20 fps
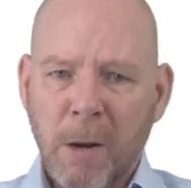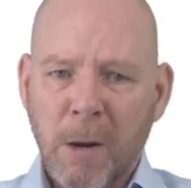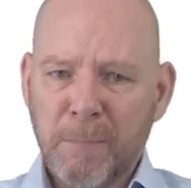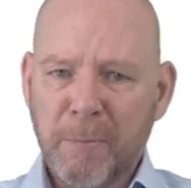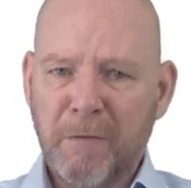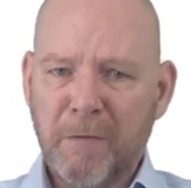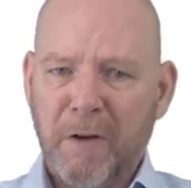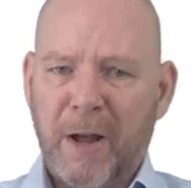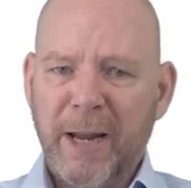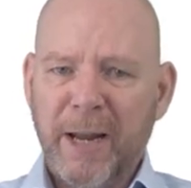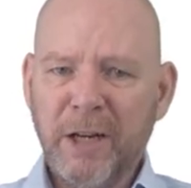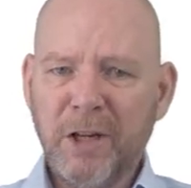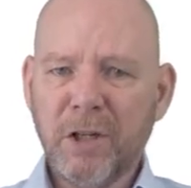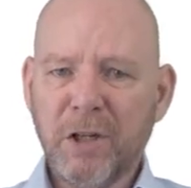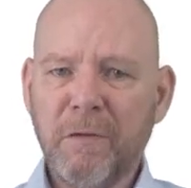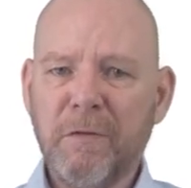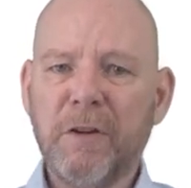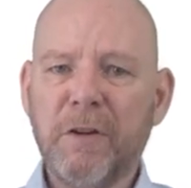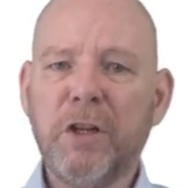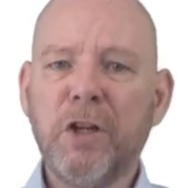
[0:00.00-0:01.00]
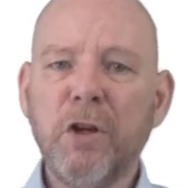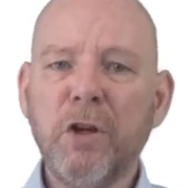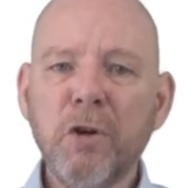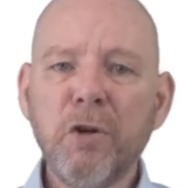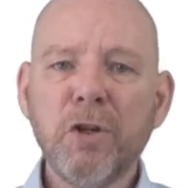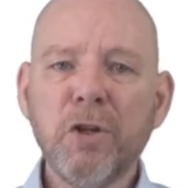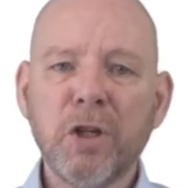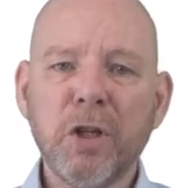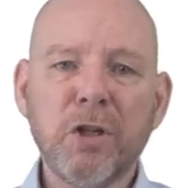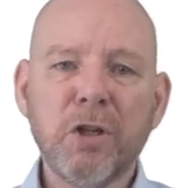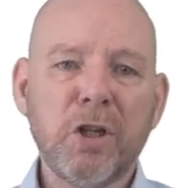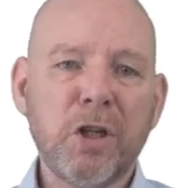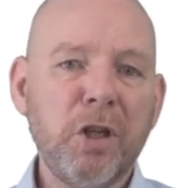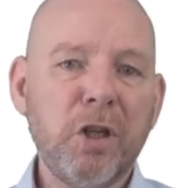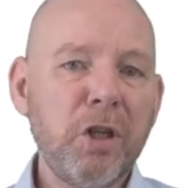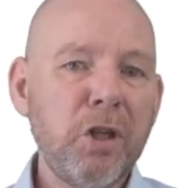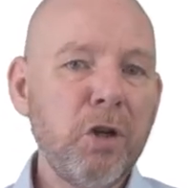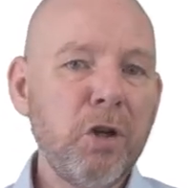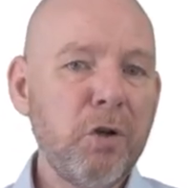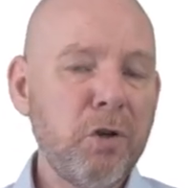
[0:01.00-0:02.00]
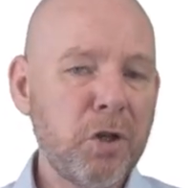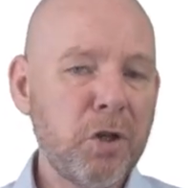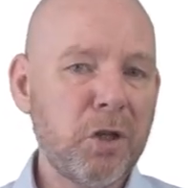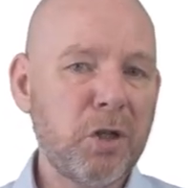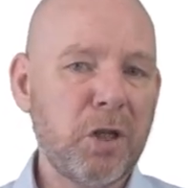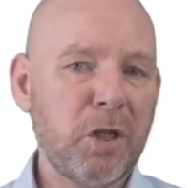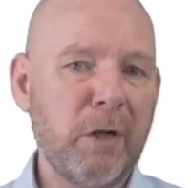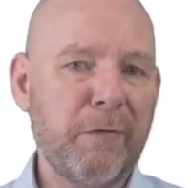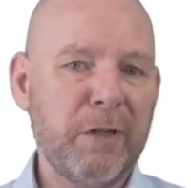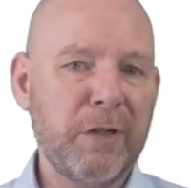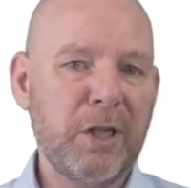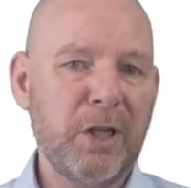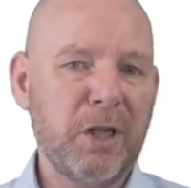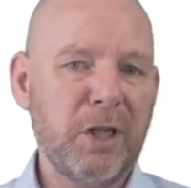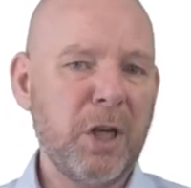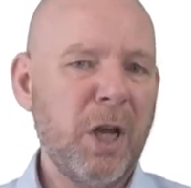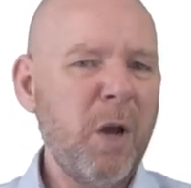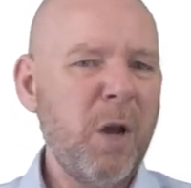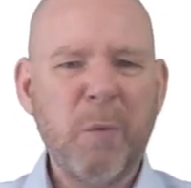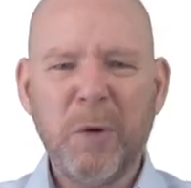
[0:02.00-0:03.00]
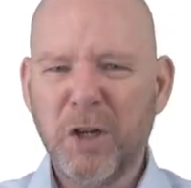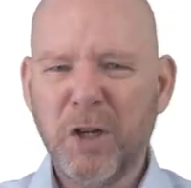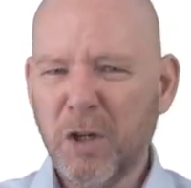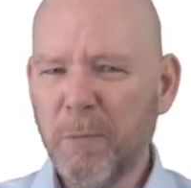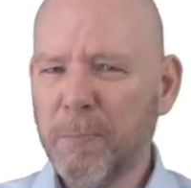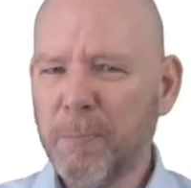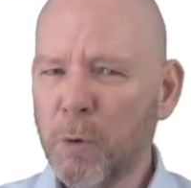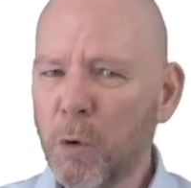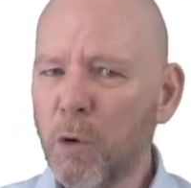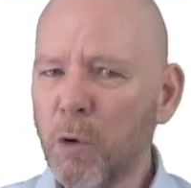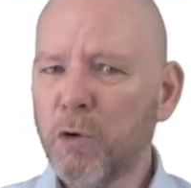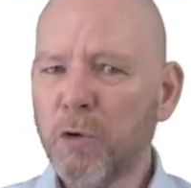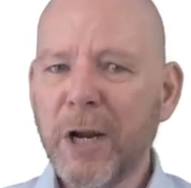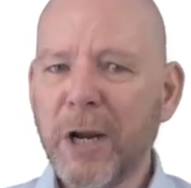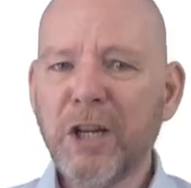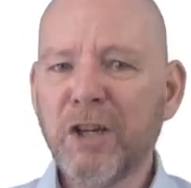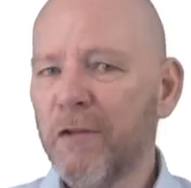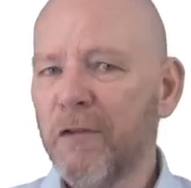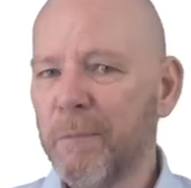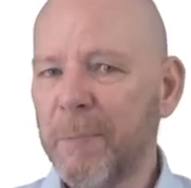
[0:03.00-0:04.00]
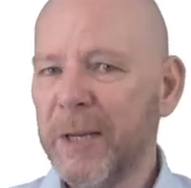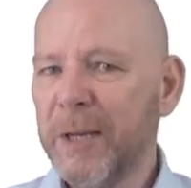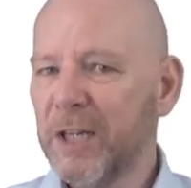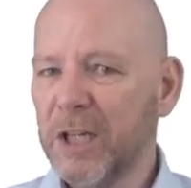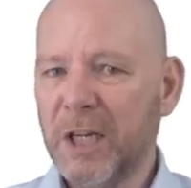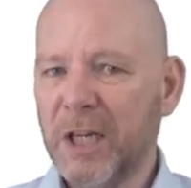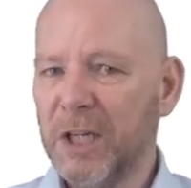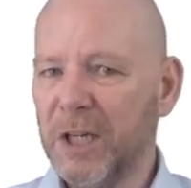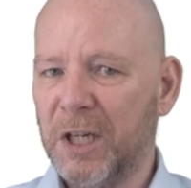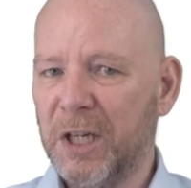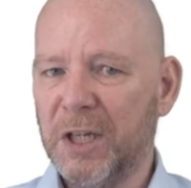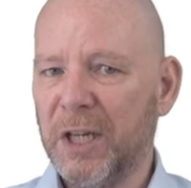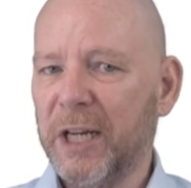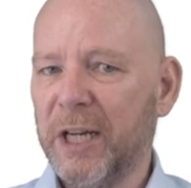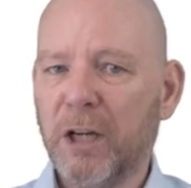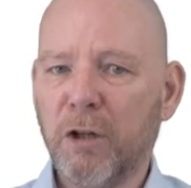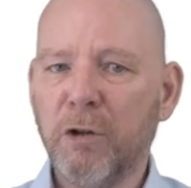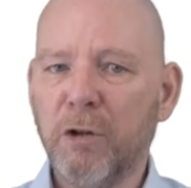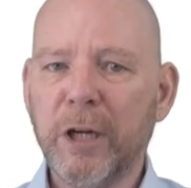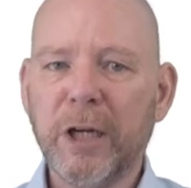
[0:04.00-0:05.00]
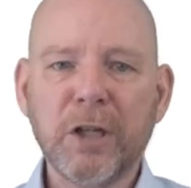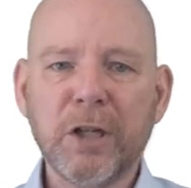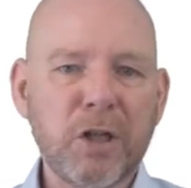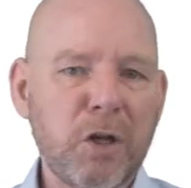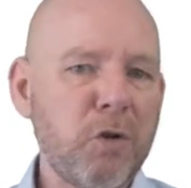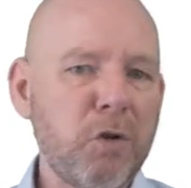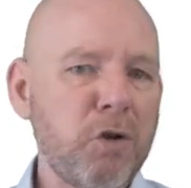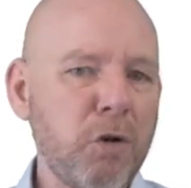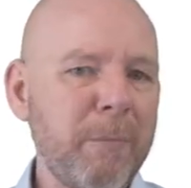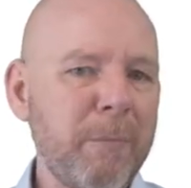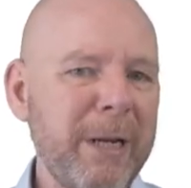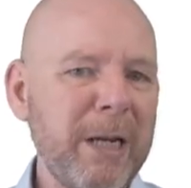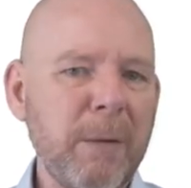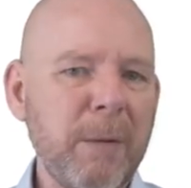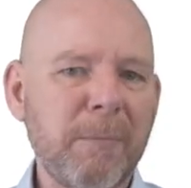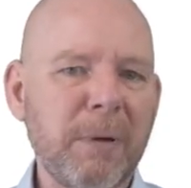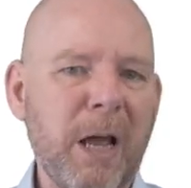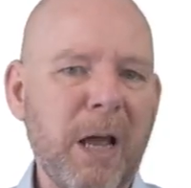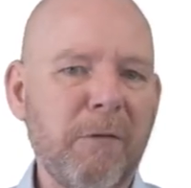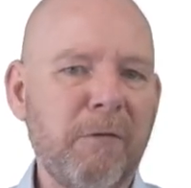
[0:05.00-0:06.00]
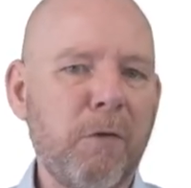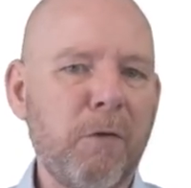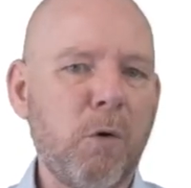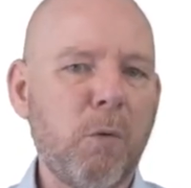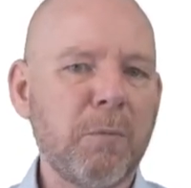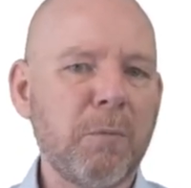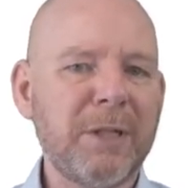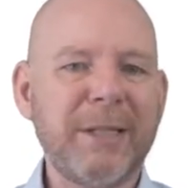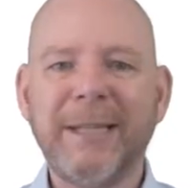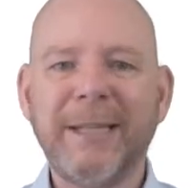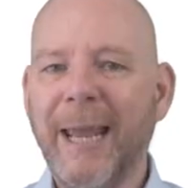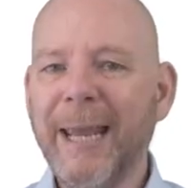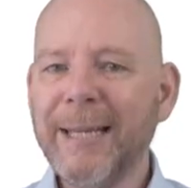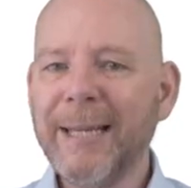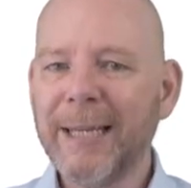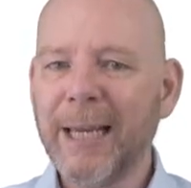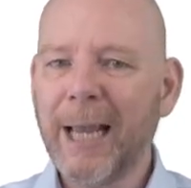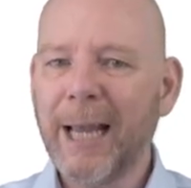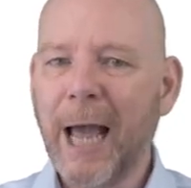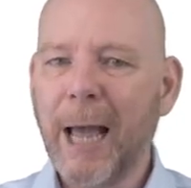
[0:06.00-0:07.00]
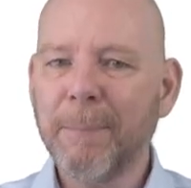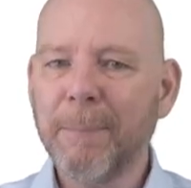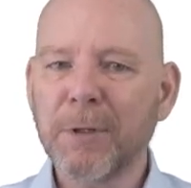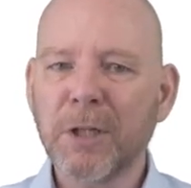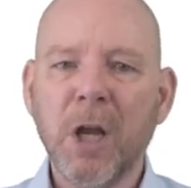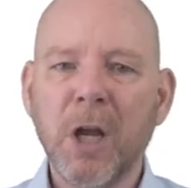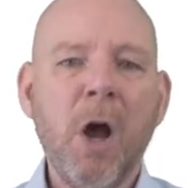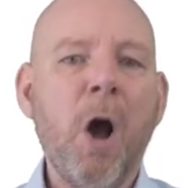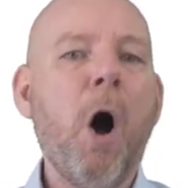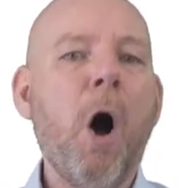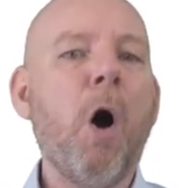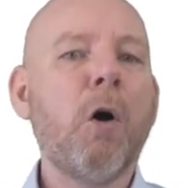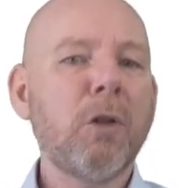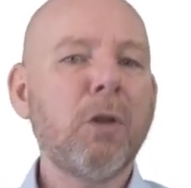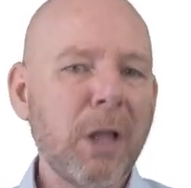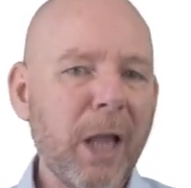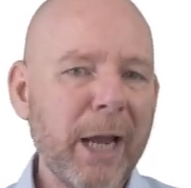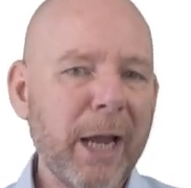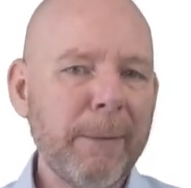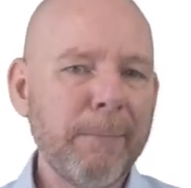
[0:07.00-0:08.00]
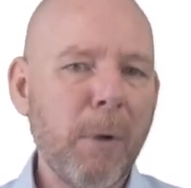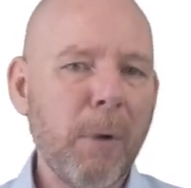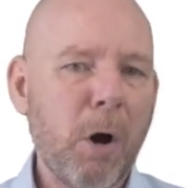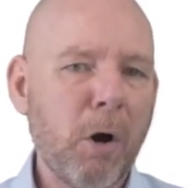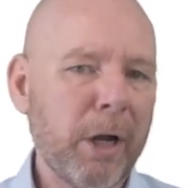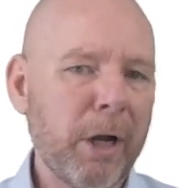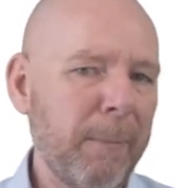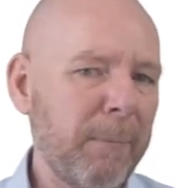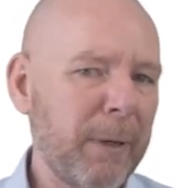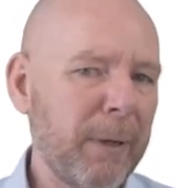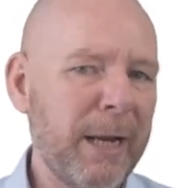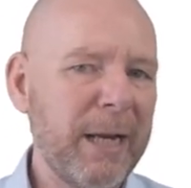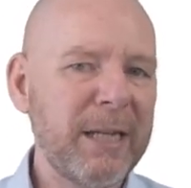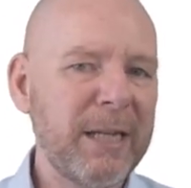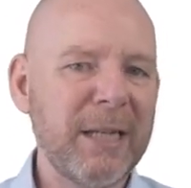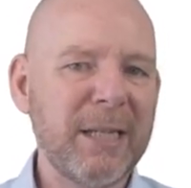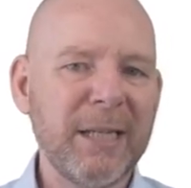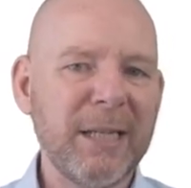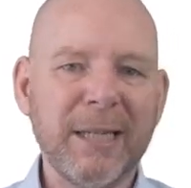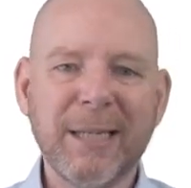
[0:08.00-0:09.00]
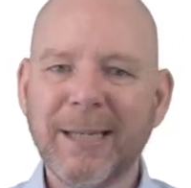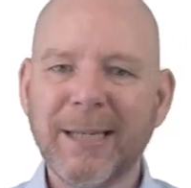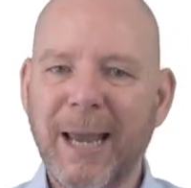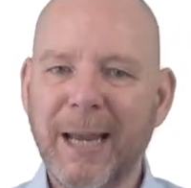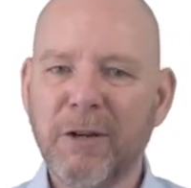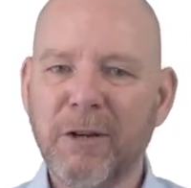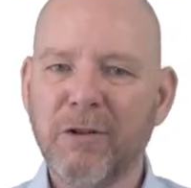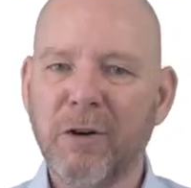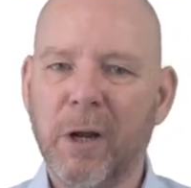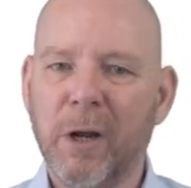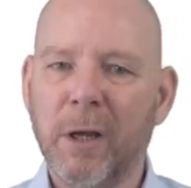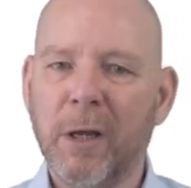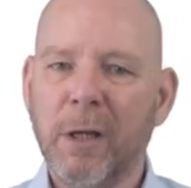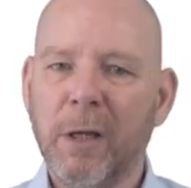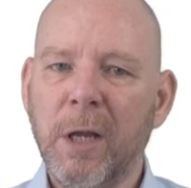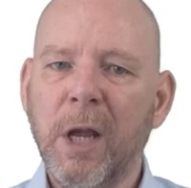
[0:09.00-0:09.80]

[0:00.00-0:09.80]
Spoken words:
Providers of user-to-user services, which is a broad range of businesses including social media platforms, dating apps, online marketplaces, etc.,